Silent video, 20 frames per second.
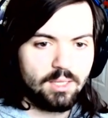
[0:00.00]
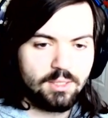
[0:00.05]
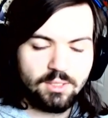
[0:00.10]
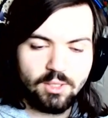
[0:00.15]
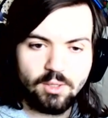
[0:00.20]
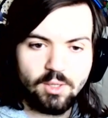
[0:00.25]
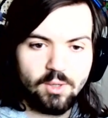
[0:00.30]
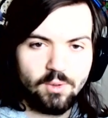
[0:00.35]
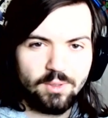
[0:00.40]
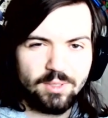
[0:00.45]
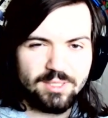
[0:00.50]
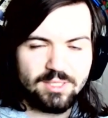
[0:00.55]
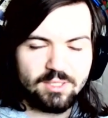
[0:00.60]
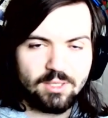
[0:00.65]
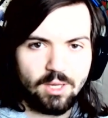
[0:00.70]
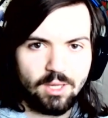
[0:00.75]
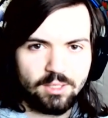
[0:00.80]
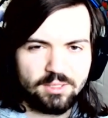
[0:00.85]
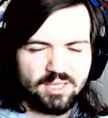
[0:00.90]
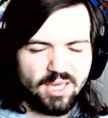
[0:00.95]
Don't know what it's
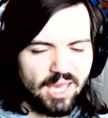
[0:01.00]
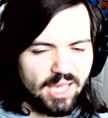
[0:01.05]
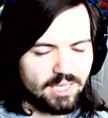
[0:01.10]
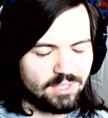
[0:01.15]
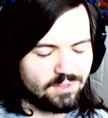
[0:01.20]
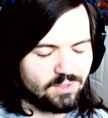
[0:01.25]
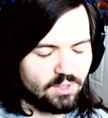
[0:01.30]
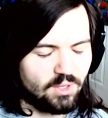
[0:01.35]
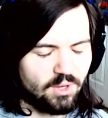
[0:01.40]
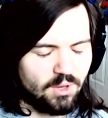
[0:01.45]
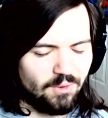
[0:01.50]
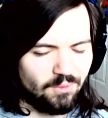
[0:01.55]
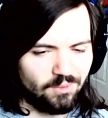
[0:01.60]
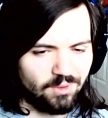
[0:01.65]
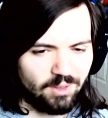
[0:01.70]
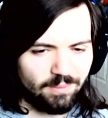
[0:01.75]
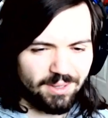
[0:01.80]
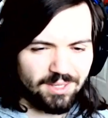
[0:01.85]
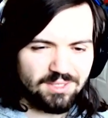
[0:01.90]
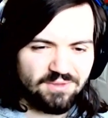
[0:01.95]
called yet, so
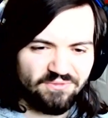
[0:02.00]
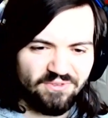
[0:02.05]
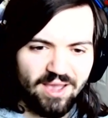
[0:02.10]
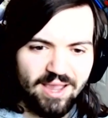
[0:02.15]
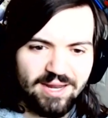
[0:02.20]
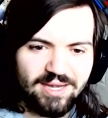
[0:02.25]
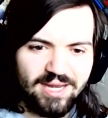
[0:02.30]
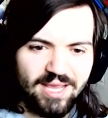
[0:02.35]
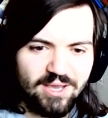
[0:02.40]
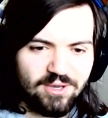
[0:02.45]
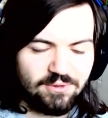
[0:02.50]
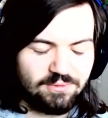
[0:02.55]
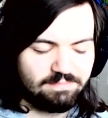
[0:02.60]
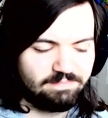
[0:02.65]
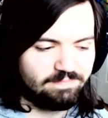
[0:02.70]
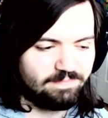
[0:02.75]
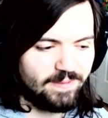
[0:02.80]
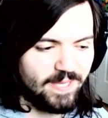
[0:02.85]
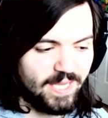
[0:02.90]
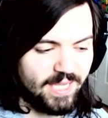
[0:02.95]
we're about to find out.
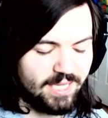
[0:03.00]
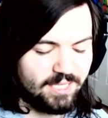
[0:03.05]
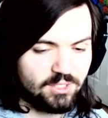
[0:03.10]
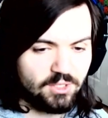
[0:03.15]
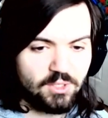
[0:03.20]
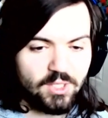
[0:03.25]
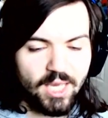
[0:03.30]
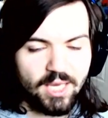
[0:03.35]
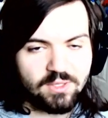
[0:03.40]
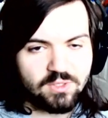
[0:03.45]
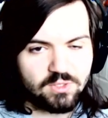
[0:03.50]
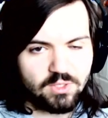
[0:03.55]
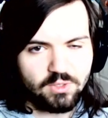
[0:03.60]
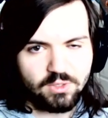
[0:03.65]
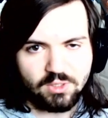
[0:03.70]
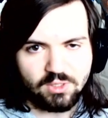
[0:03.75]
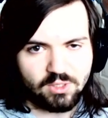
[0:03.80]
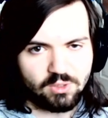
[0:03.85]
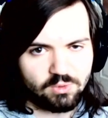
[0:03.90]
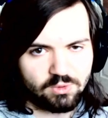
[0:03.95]
And you guys know
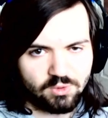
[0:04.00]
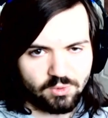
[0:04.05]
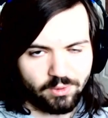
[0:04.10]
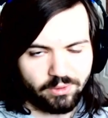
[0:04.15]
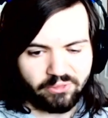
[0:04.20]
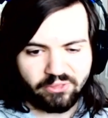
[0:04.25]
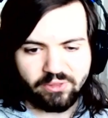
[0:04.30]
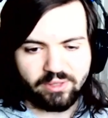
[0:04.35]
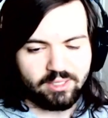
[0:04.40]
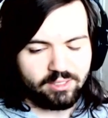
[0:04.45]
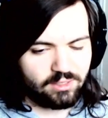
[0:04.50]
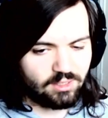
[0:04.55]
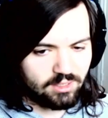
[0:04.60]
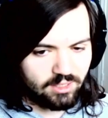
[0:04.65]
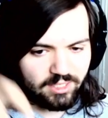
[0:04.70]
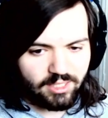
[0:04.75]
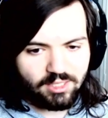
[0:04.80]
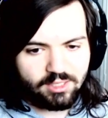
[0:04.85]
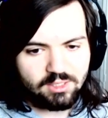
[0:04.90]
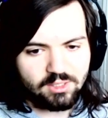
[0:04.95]
the usual thing. The
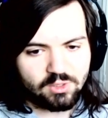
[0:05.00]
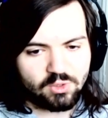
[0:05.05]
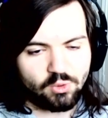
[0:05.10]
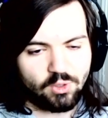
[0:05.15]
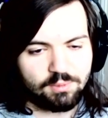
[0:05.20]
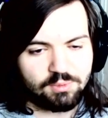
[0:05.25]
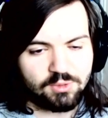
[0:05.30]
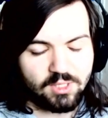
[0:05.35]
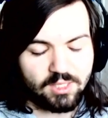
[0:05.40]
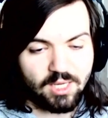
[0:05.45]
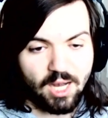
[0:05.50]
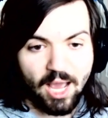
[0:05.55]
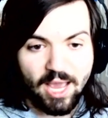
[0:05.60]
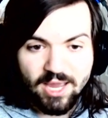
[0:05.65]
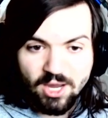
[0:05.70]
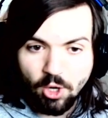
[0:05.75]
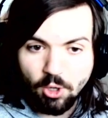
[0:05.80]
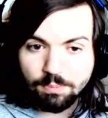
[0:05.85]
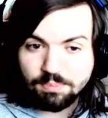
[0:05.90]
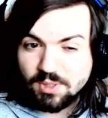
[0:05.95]
link in the description. I
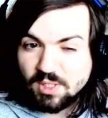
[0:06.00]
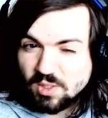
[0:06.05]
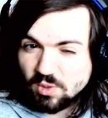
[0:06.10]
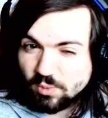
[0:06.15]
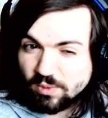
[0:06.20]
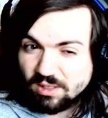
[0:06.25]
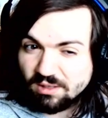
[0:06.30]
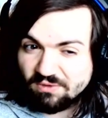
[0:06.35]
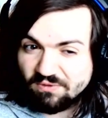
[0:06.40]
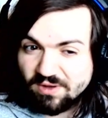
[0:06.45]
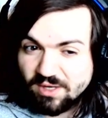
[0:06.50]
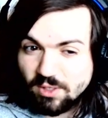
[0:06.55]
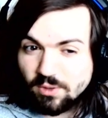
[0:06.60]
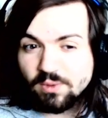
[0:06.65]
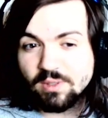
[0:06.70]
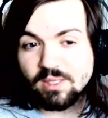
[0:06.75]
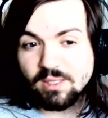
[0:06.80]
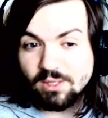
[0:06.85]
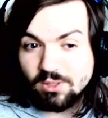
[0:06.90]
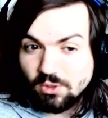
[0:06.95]
hope this week's video
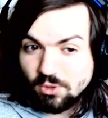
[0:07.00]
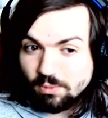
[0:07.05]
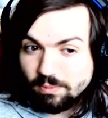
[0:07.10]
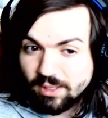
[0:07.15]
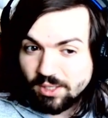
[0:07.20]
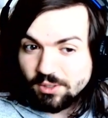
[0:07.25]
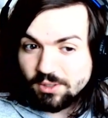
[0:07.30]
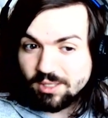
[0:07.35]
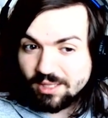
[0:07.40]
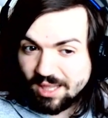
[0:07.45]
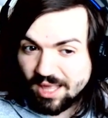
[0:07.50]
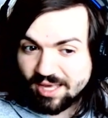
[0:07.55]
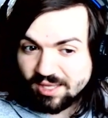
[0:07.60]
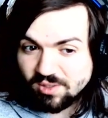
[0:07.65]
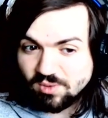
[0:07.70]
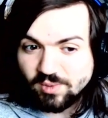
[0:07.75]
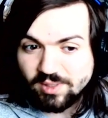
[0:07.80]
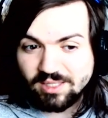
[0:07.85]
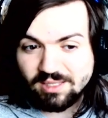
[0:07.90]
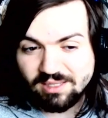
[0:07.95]
is a little better than
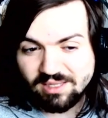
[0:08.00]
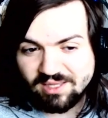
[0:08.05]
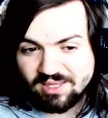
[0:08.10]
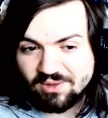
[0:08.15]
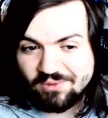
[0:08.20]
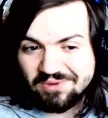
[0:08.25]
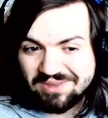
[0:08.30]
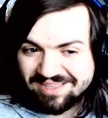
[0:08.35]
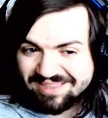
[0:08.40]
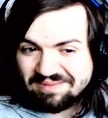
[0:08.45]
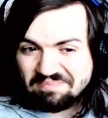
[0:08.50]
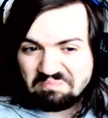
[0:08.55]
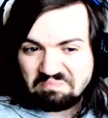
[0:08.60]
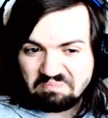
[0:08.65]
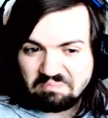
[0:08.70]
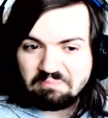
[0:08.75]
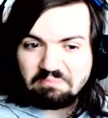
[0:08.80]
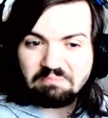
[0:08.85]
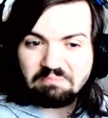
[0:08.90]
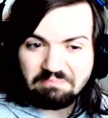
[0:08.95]
last week's because it was
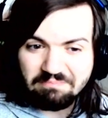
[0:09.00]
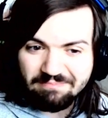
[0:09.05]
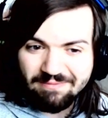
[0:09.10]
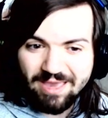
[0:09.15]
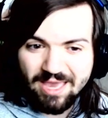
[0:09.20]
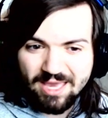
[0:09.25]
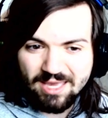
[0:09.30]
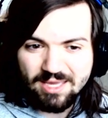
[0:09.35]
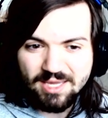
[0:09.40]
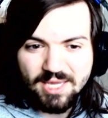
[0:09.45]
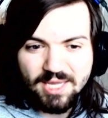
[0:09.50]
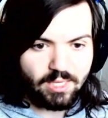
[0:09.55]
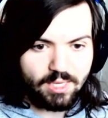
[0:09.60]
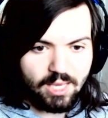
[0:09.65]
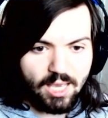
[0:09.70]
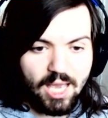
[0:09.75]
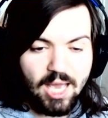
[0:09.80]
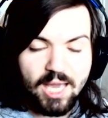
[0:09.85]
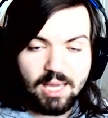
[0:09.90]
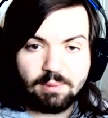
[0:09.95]
meh.
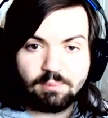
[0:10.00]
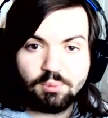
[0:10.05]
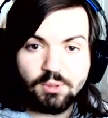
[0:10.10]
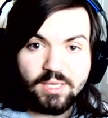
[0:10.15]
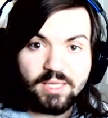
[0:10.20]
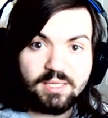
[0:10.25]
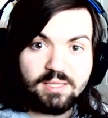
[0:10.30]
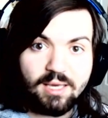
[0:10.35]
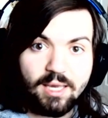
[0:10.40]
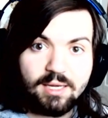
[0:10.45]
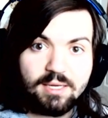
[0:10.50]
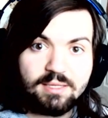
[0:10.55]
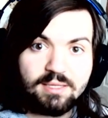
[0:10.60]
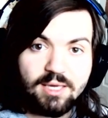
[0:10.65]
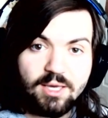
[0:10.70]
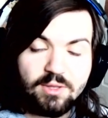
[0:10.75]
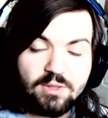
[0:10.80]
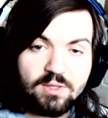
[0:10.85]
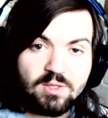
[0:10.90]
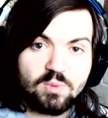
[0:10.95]
I'm pretty excited to see
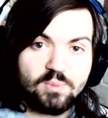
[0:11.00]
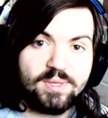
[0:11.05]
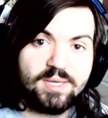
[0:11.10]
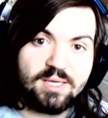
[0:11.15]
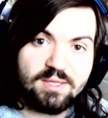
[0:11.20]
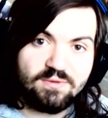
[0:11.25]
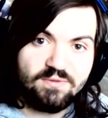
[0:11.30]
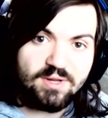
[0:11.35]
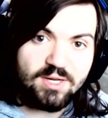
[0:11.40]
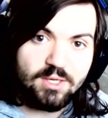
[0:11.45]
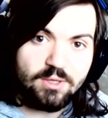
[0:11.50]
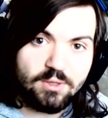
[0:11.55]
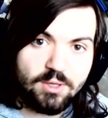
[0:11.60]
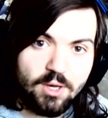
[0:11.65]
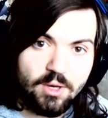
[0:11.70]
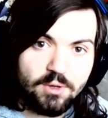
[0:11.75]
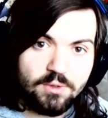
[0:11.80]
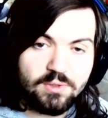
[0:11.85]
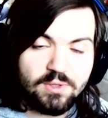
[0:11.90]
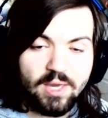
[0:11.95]
how this week's video
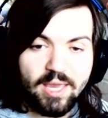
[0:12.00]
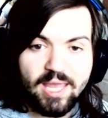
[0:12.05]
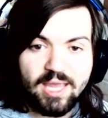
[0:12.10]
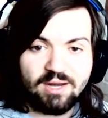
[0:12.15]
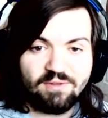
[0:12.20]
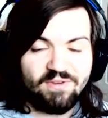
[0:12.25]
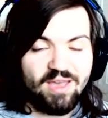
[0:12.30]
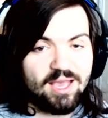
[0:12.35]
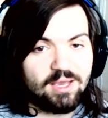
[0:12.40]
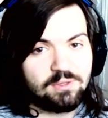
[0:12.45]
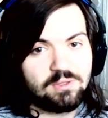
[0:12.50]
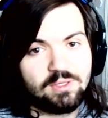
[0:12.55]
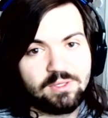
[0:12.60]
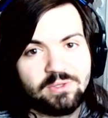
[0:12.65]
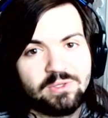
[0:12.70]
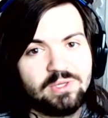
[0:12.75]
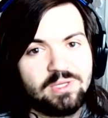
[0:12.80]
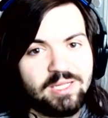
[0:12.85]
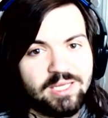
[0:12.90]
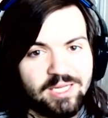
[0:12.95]
goes, and if Axol
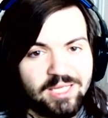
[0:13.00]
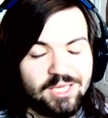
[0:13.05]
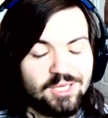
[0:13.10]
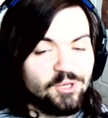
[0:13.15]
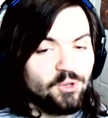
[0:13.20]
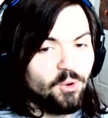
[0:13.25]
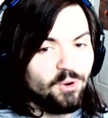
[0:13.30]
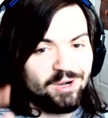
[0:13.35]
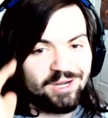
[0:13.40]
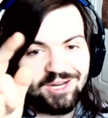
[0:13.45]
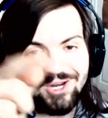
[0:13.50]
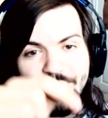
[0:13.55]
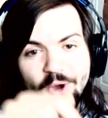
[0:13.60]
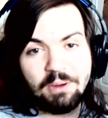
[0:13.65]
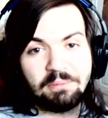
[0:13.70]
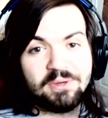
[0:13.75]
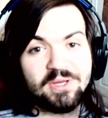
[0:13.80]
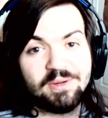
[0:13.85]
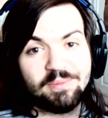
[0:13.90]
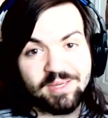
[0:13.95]
isn't in it, you already know
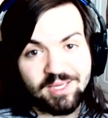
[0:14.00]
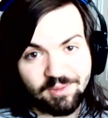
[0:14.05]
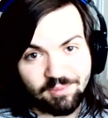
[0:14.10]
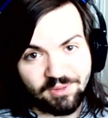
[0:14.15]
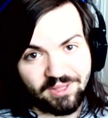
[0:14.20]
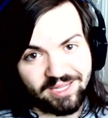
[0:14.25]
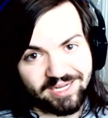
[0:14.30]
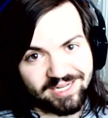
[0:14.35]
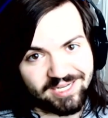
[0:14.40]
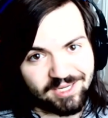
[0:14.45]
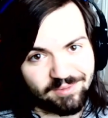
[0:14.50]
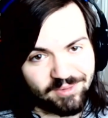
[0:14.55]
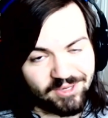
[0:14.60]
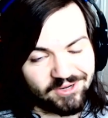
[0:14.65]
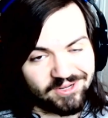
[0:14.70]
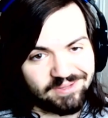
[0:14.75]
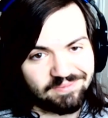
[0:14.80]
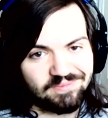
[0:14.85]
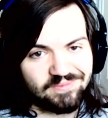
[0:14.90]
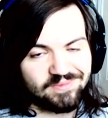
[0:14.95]
I'm going to be complaining
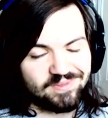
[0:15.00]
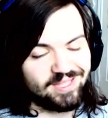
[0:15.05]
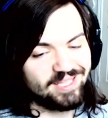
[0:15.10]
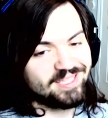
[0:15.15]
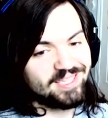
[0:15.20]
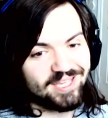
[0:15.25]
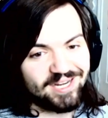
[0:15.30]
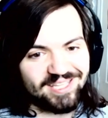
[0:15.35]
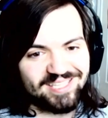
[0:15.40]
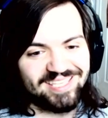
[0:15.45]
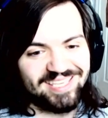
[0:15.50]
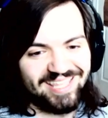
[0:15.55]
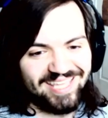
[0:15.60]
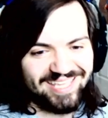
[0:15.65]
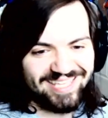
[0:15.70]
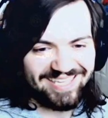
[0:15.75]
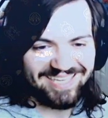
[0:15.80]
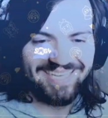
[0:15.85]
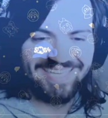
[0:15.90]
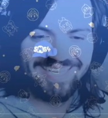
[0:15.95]
about it. Let's get into this.